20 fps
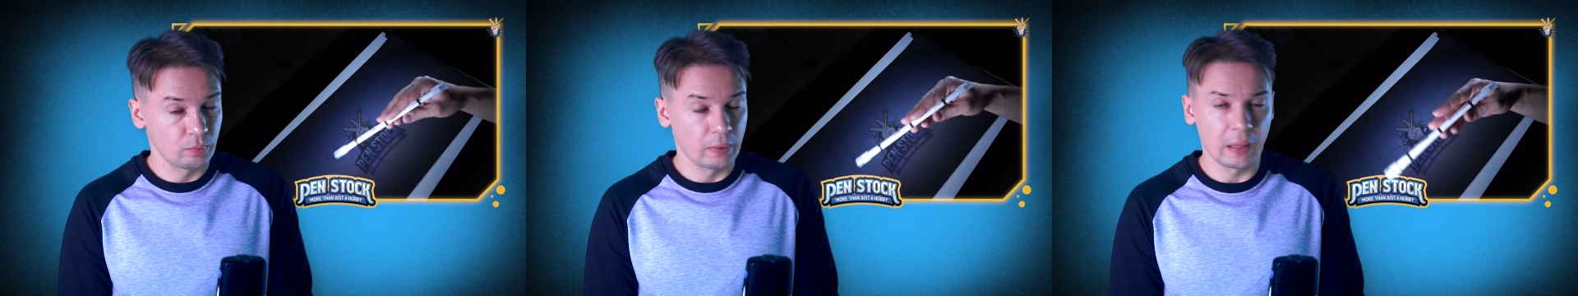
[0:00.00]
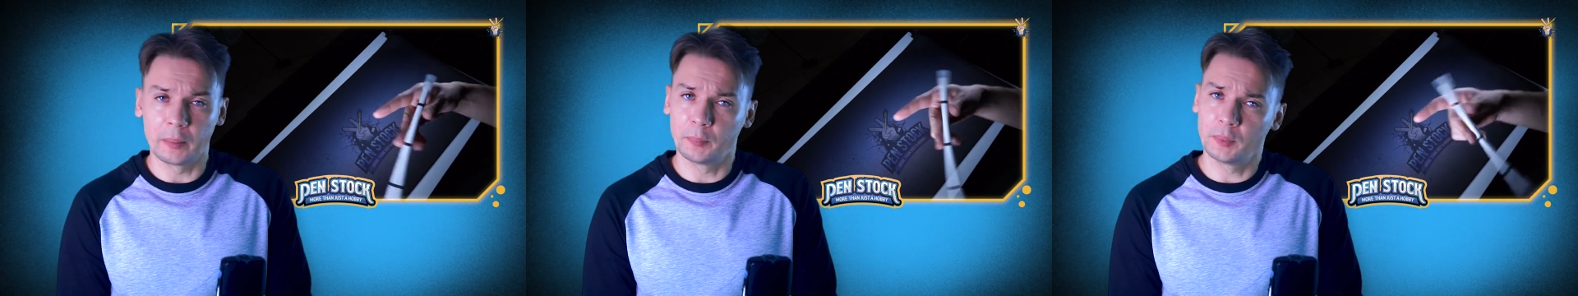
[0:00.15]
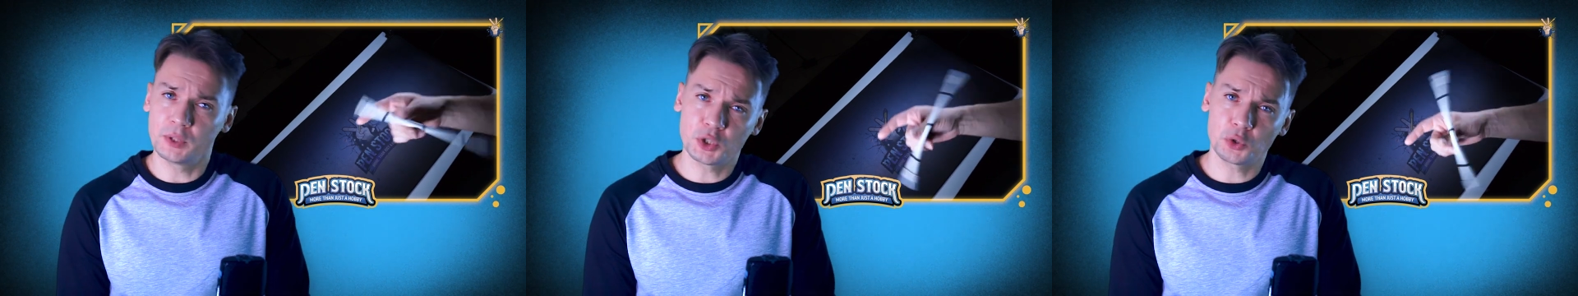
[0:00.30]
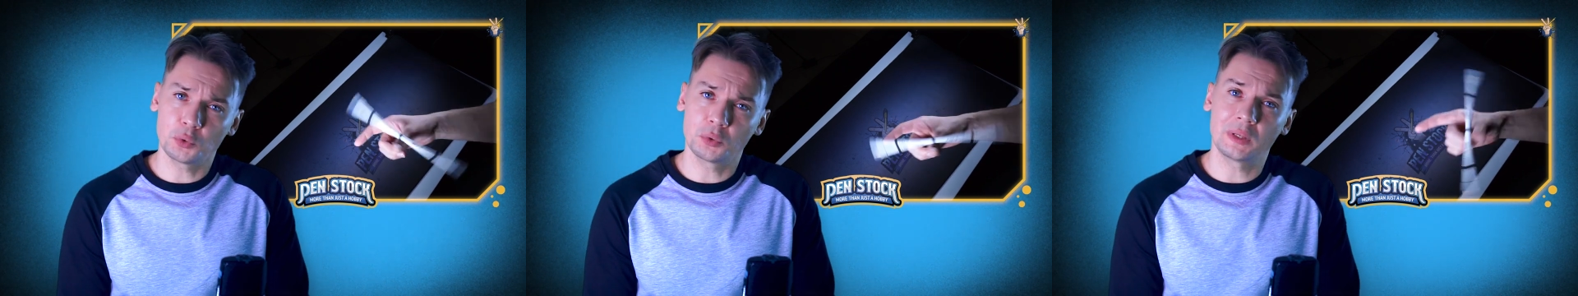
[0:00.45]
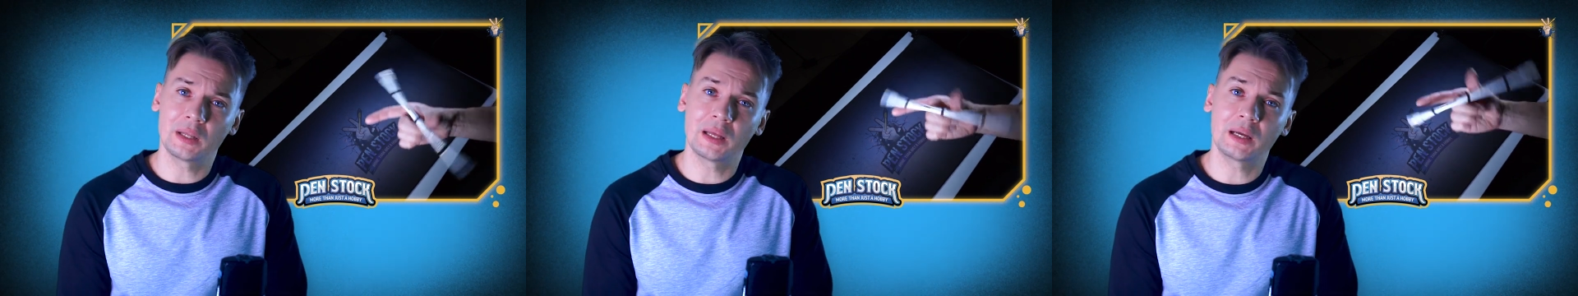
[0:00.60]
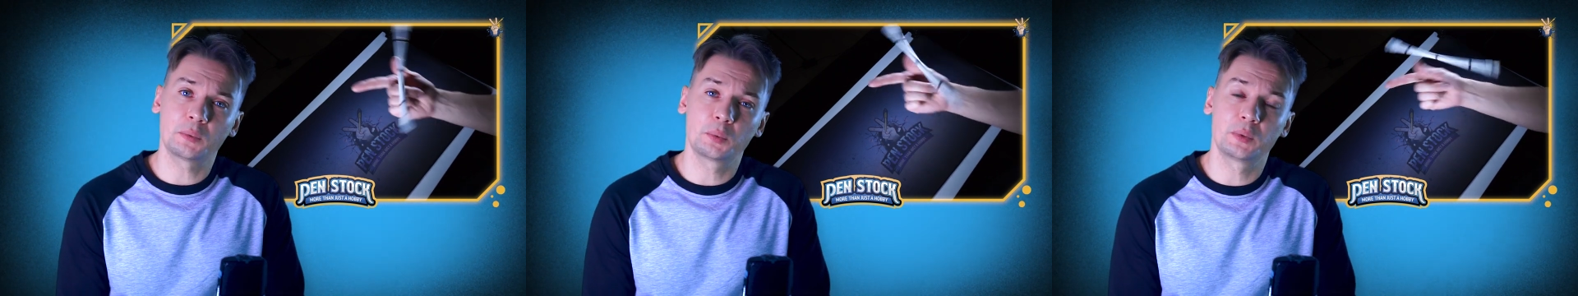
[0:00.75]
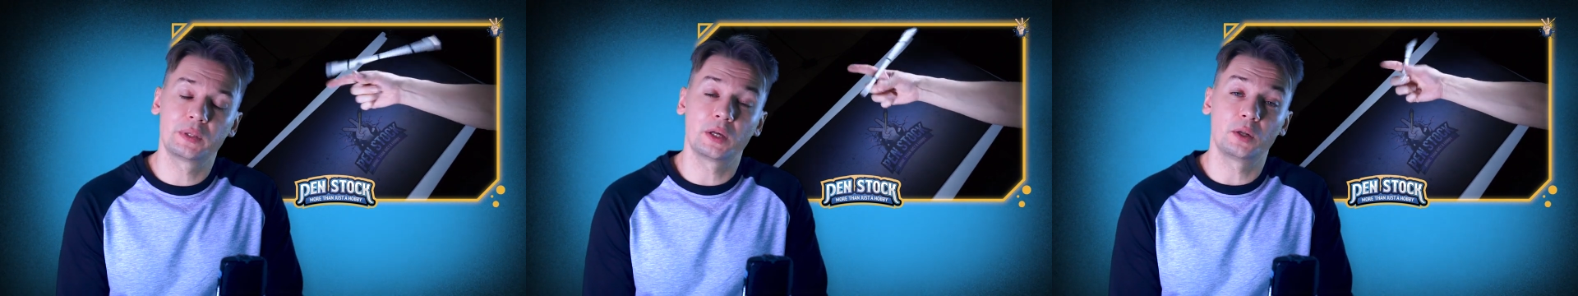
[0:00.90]
I wish you good
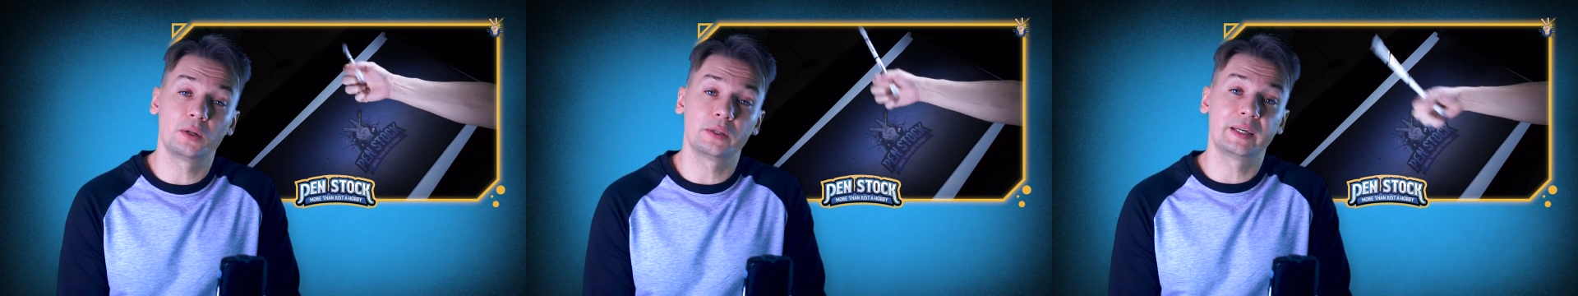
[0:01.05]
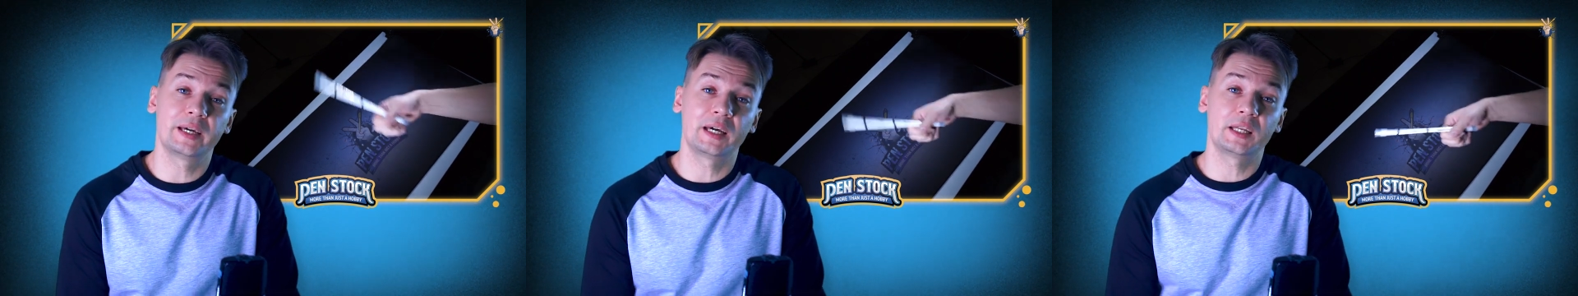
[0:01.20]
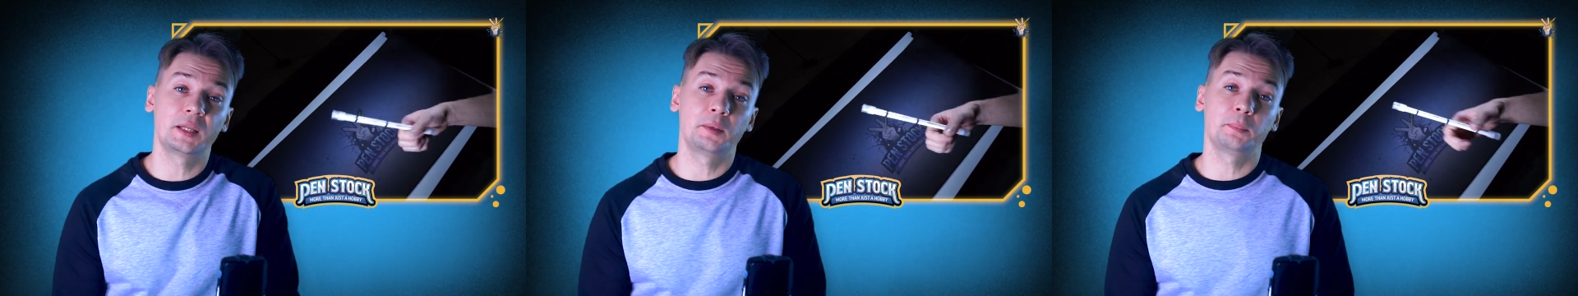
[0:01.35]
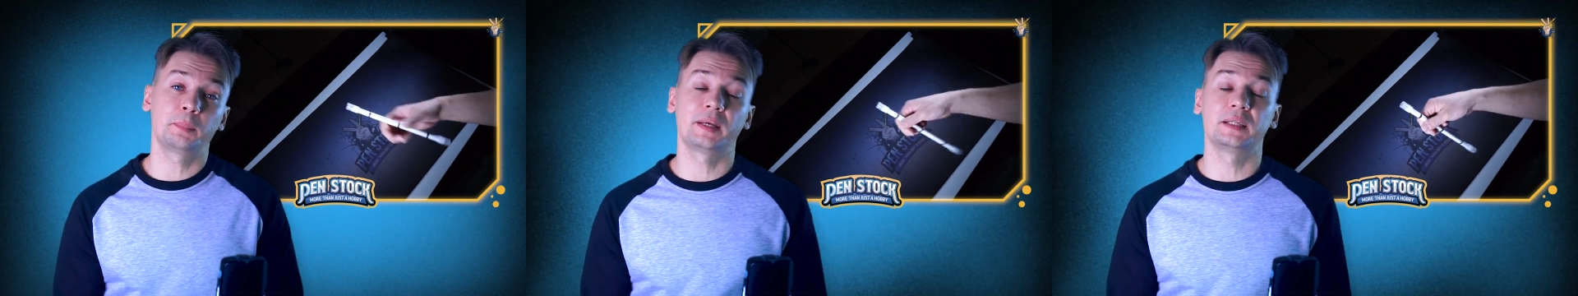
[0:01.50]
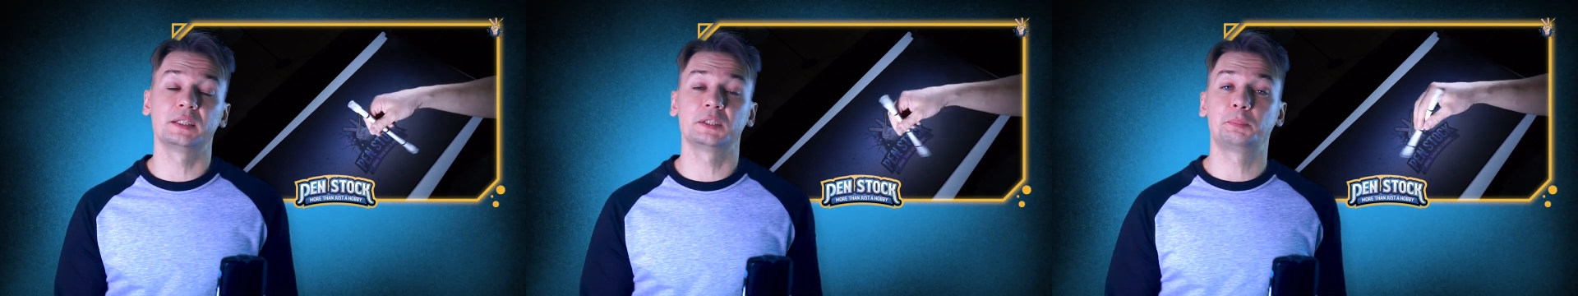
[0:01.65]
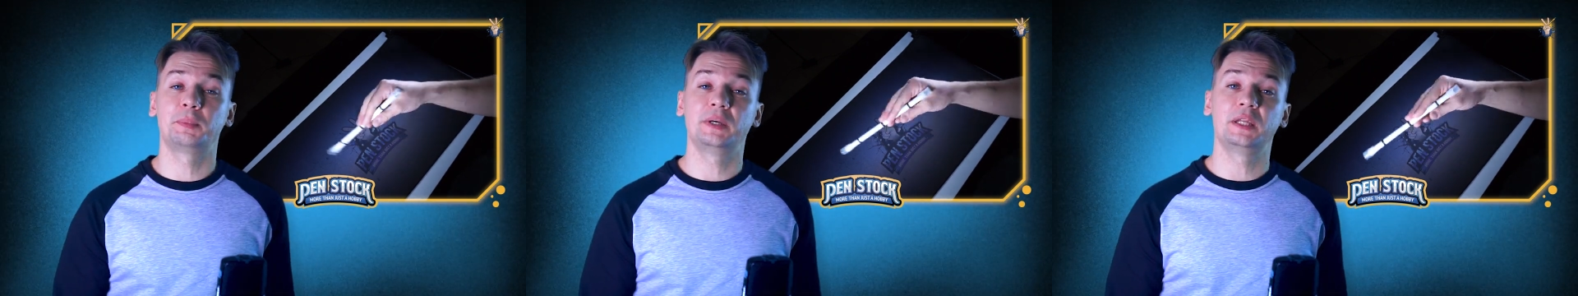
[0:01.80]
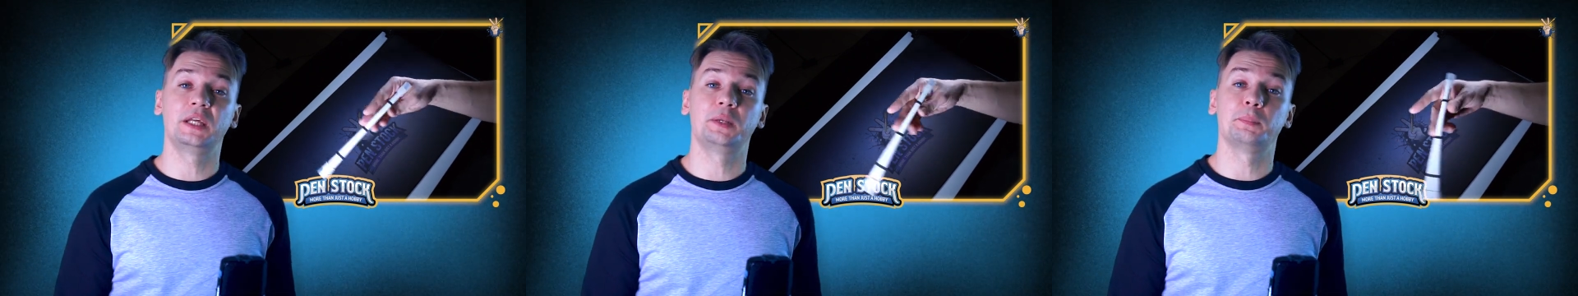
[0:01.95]
luck with all that, and pen
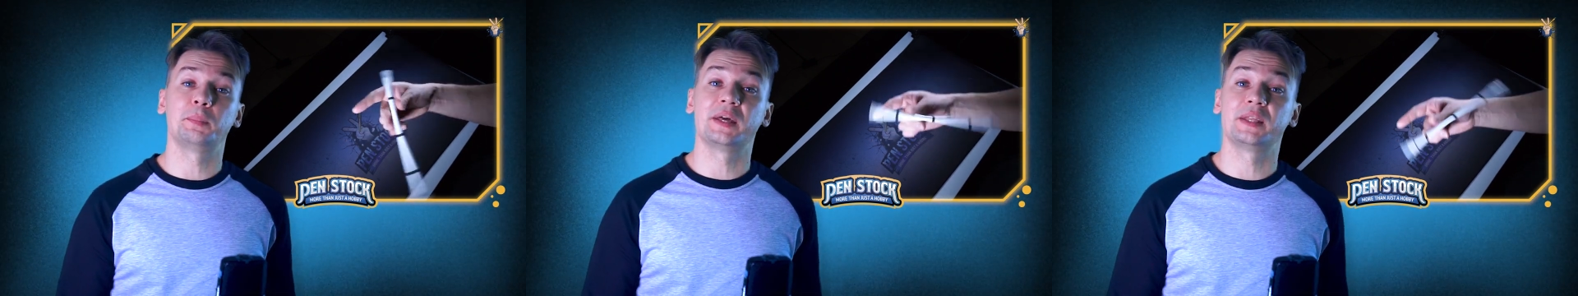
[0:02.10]
spinning,